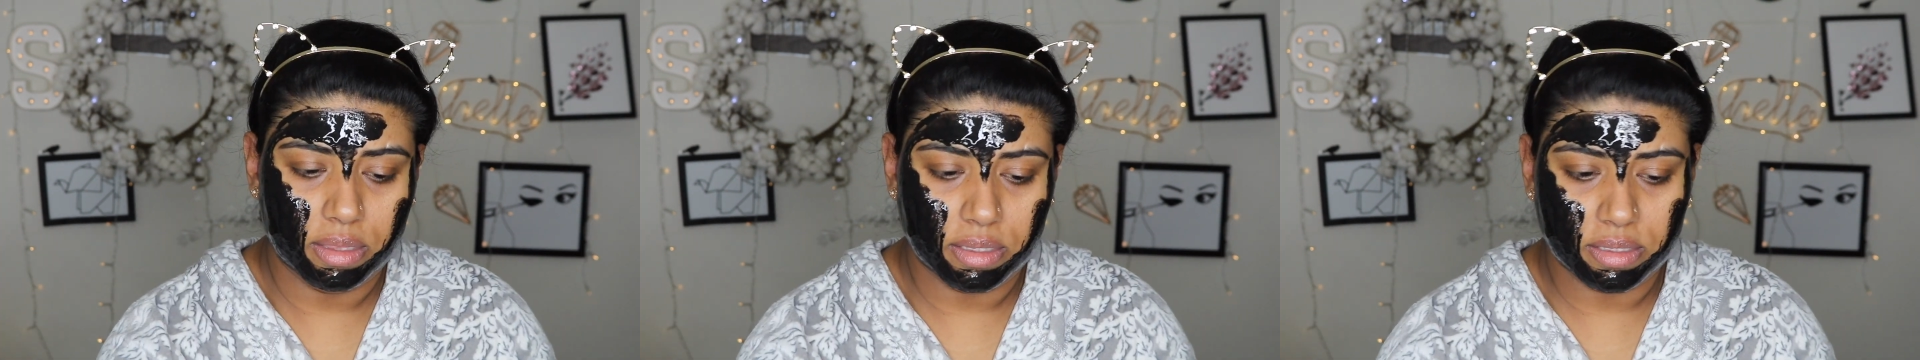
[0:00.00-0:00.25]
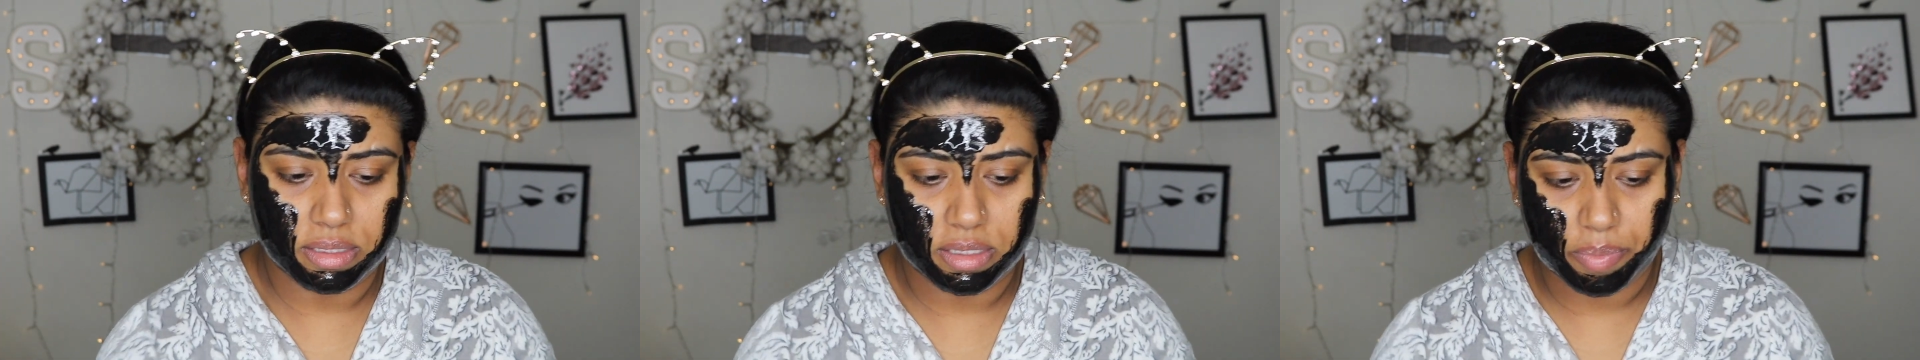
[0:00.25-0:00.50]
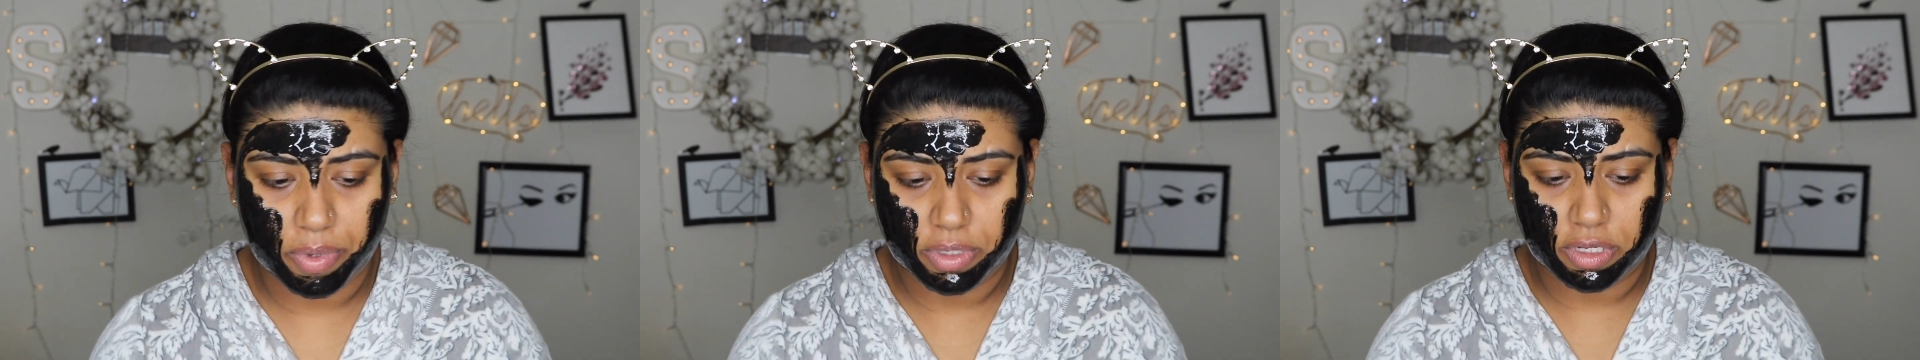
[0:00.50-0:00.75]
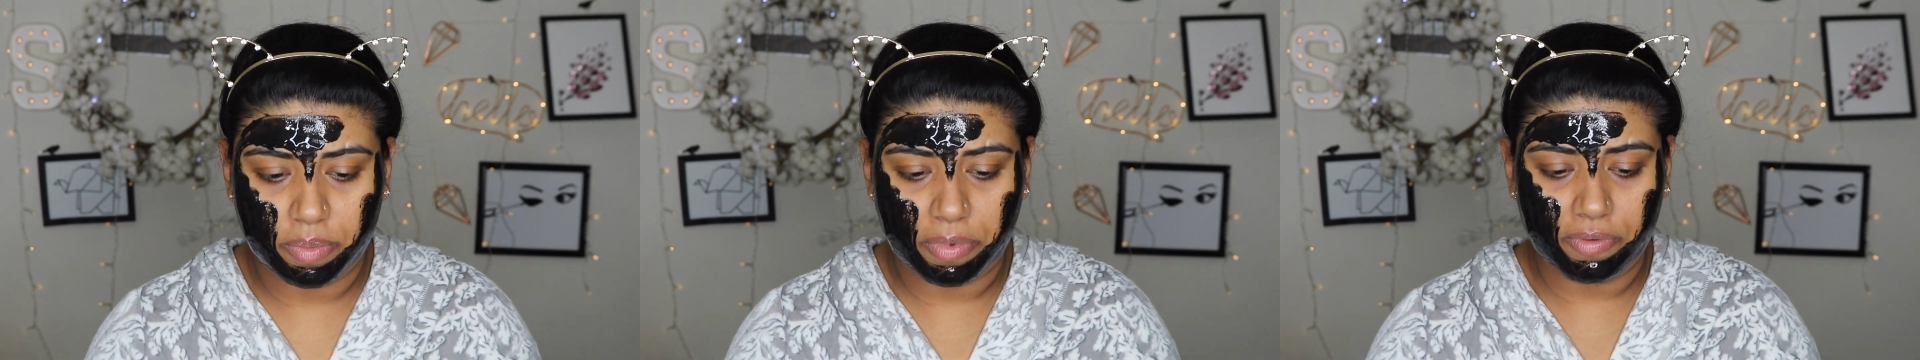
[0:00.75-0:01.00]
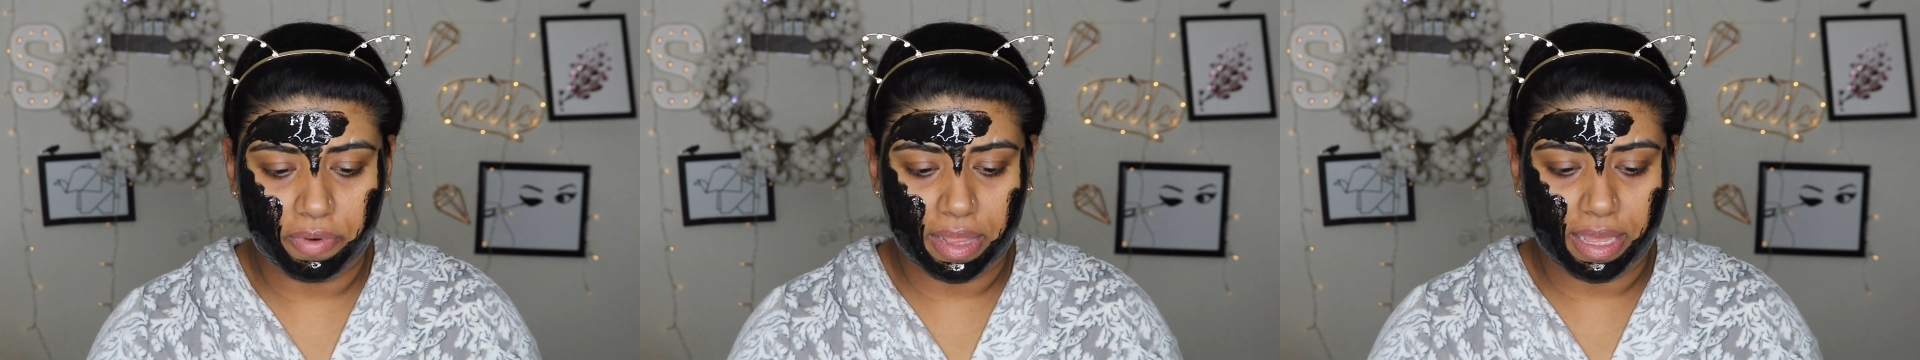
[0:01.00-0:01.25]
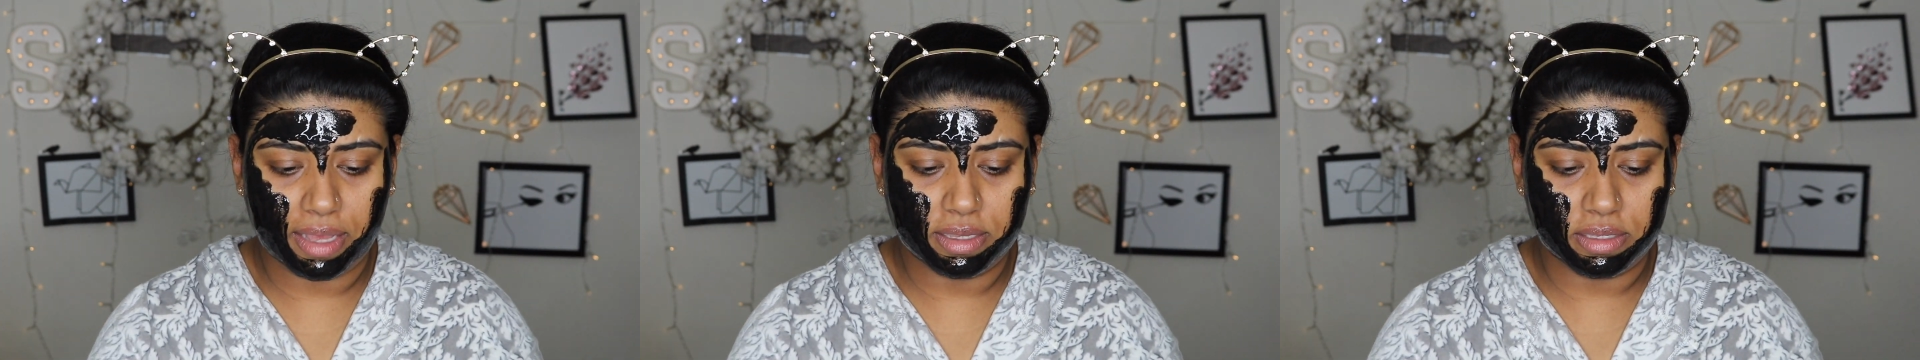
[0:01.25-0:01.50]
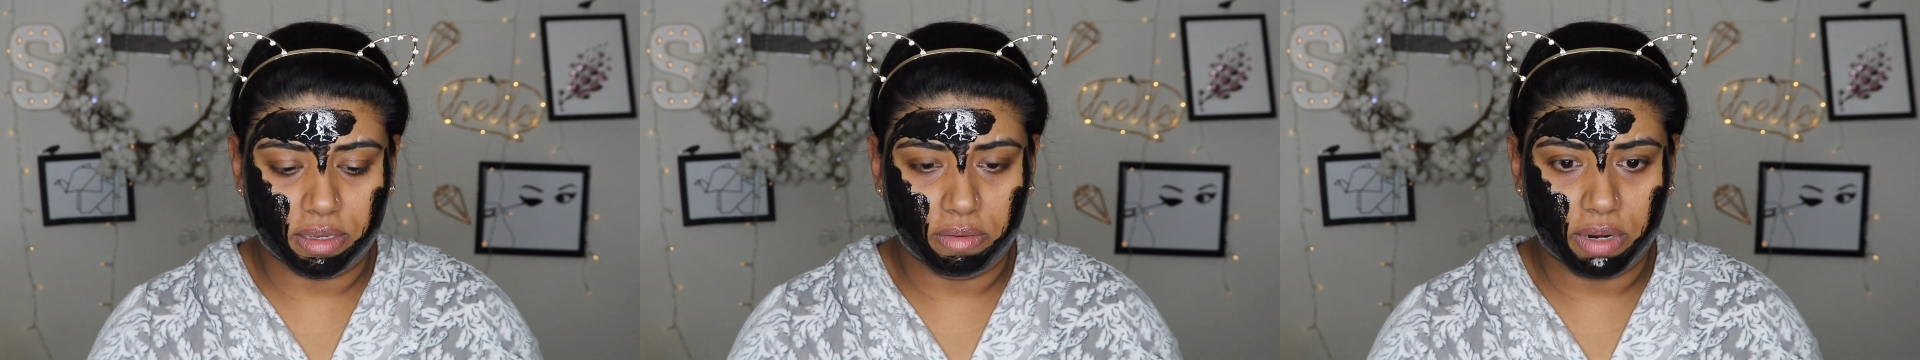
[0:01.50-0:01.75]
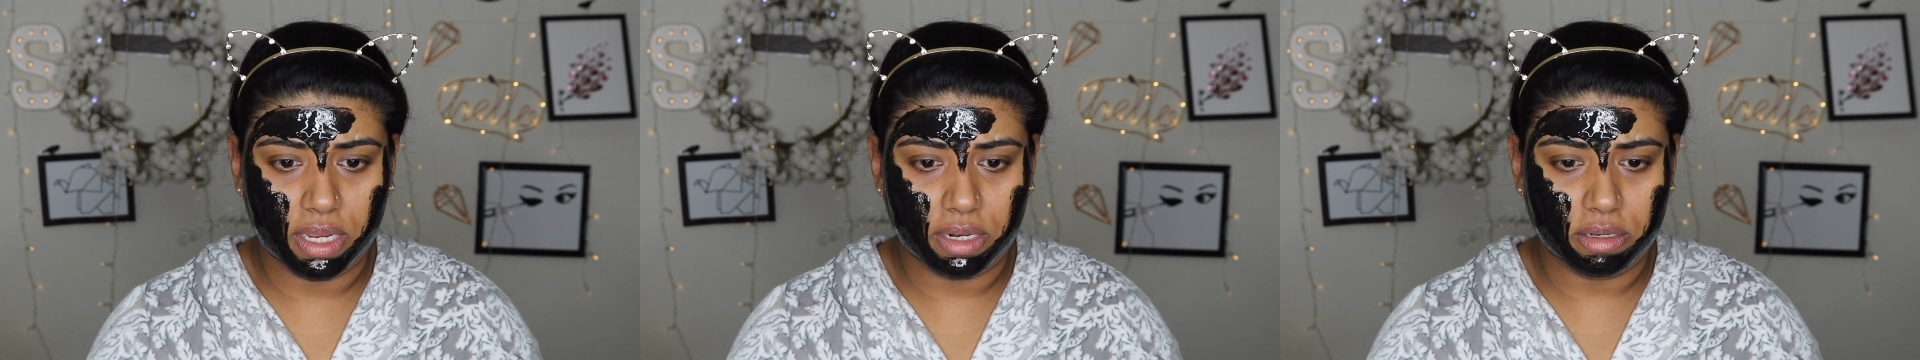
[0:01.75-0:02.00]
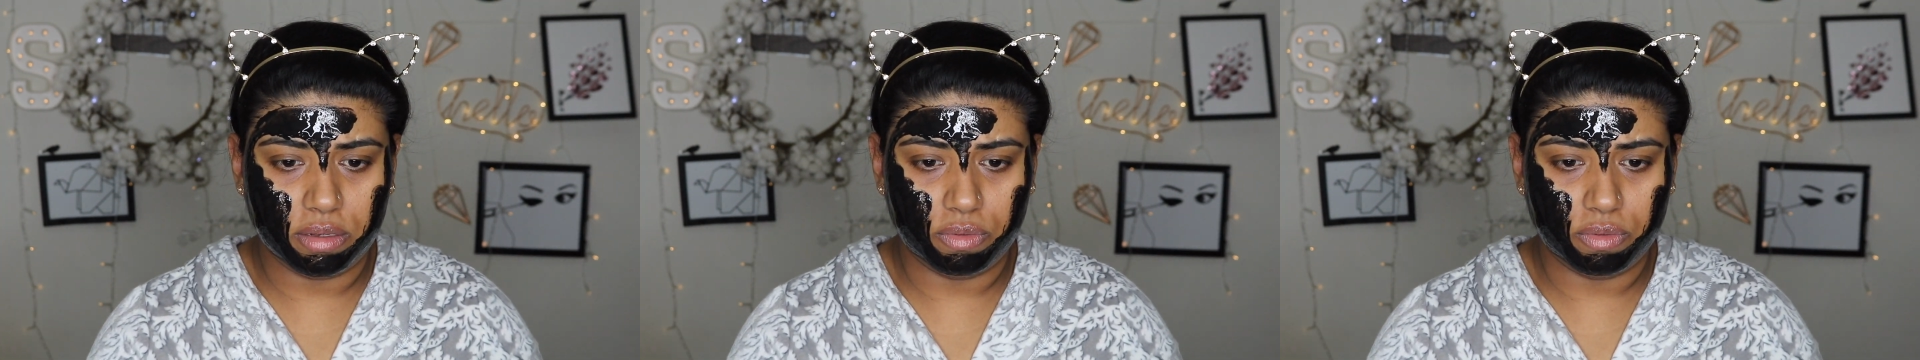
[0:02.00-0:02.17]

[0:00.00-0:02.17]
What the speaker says: This is supposed to be relaxing, right?